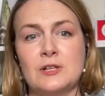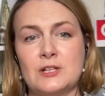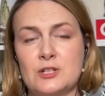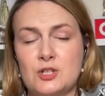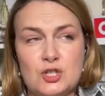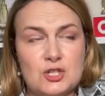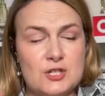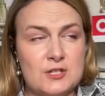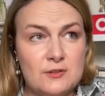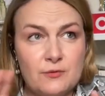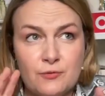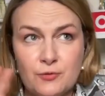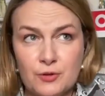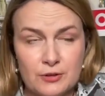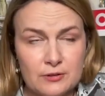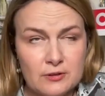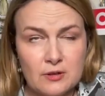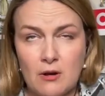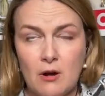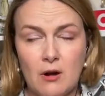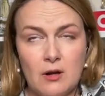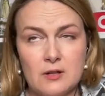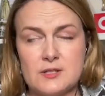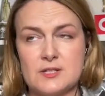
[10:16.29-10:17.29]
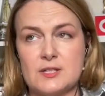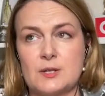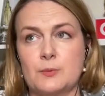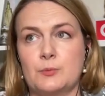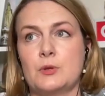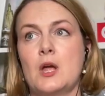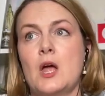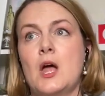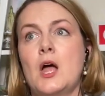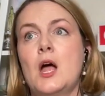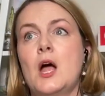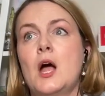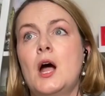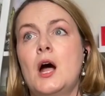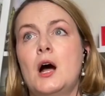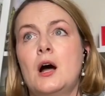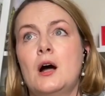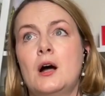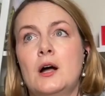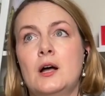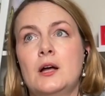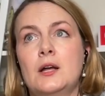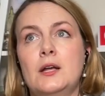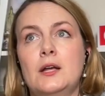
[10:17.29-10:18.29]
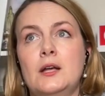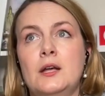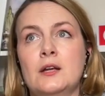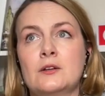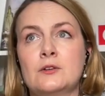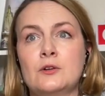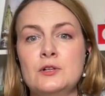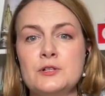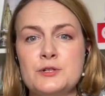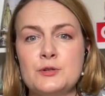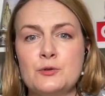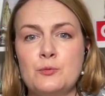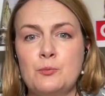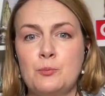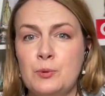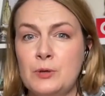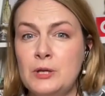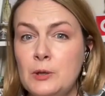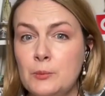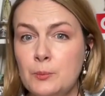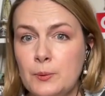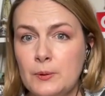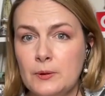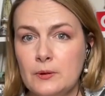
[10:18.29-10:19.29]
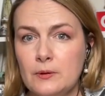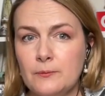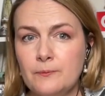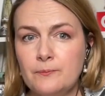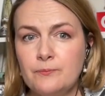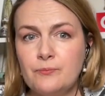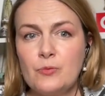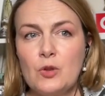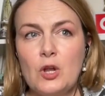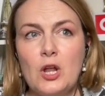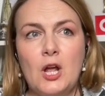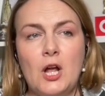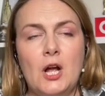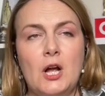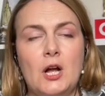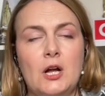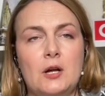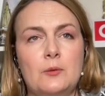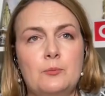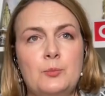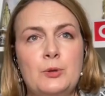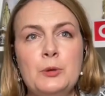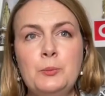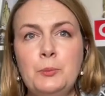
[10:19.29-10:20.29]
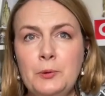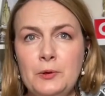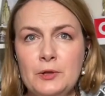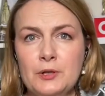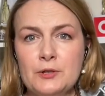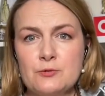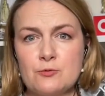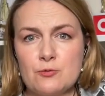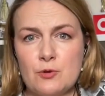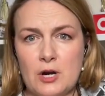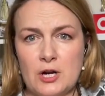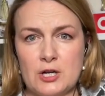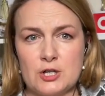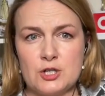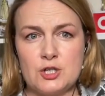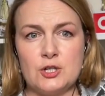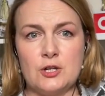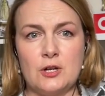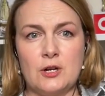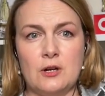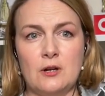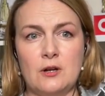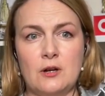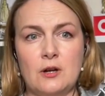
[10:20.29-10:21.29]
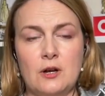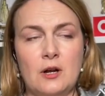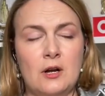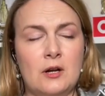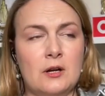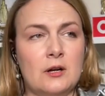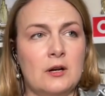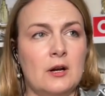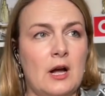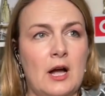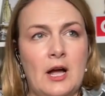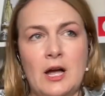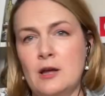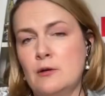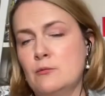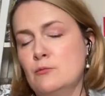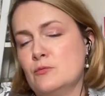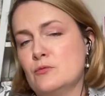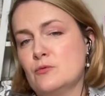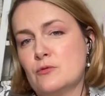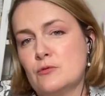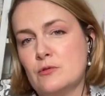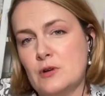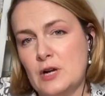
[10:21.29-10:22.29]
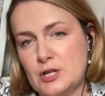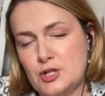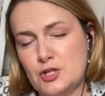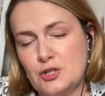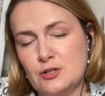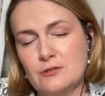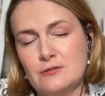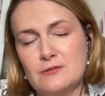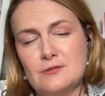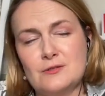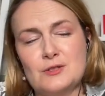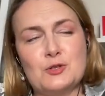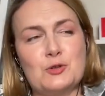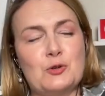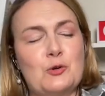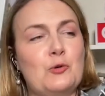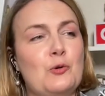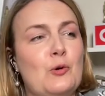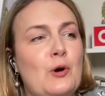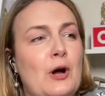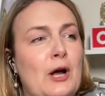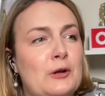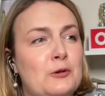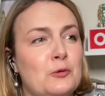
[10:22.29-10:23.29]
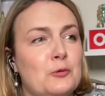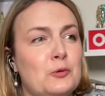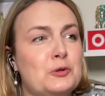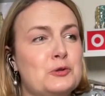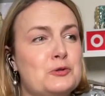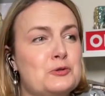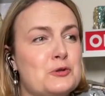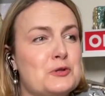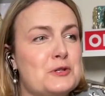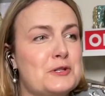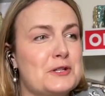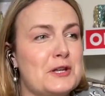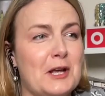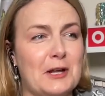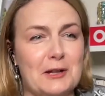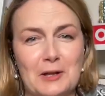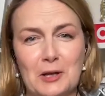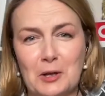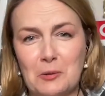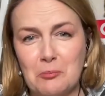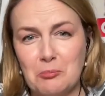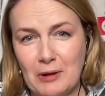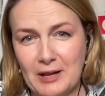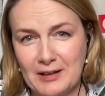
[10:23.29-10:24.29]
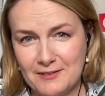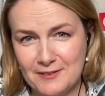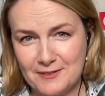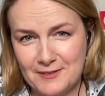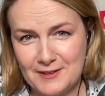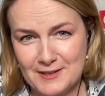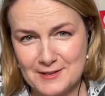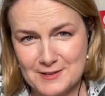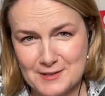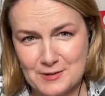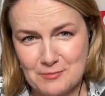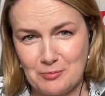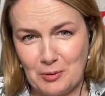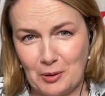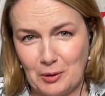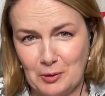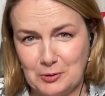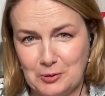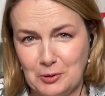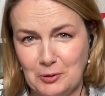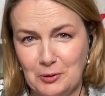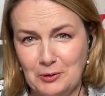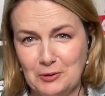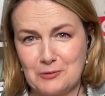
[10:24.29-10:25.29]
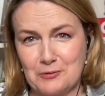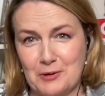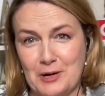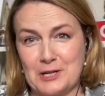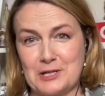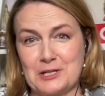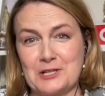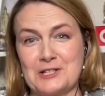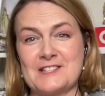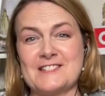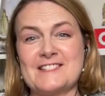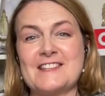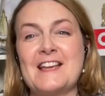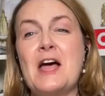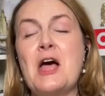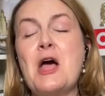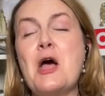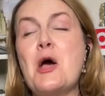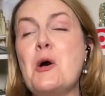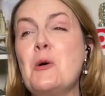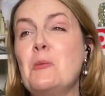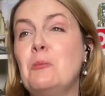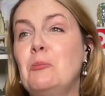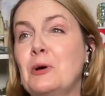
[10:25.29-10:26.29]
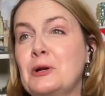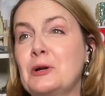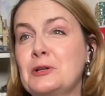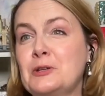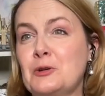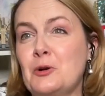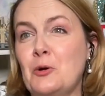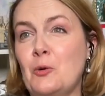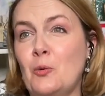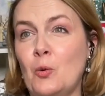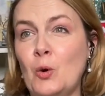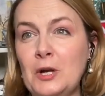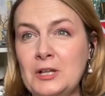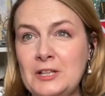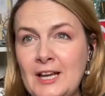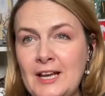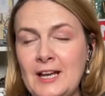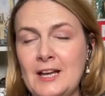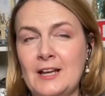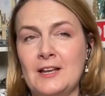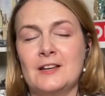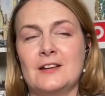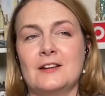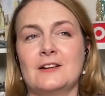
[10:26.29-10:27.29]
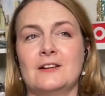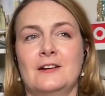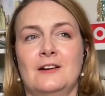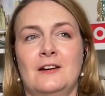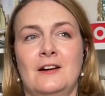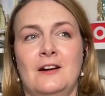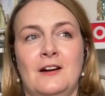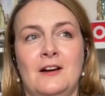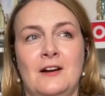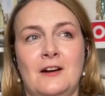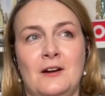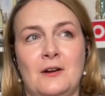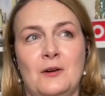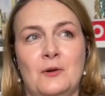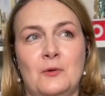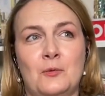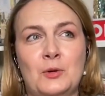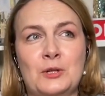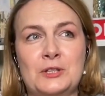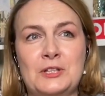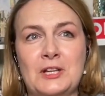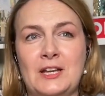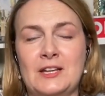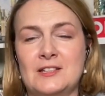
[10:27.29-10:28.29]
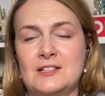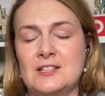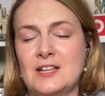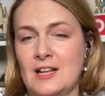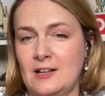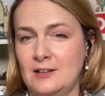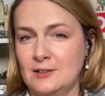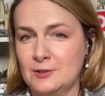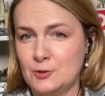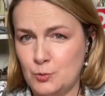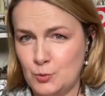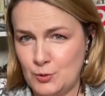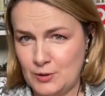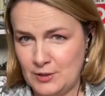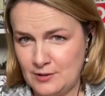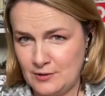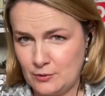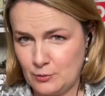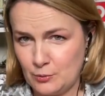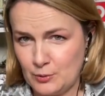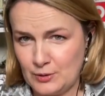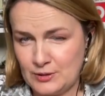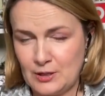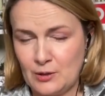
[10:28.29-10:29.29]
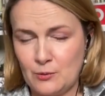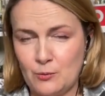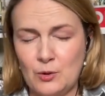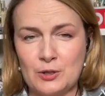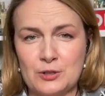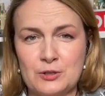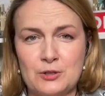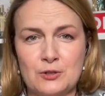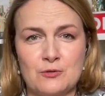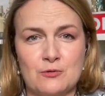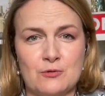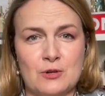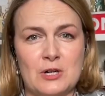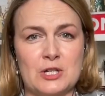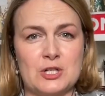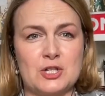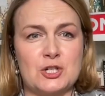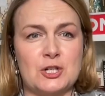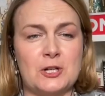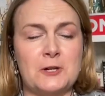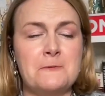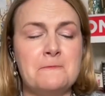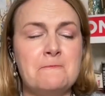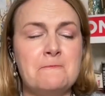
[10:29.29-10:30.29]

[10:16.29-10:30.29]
just different concept. And also people in Russia. I am Russian, so I don't want to say like bad things about all Russians, but what I dealt with when I worked in Russia,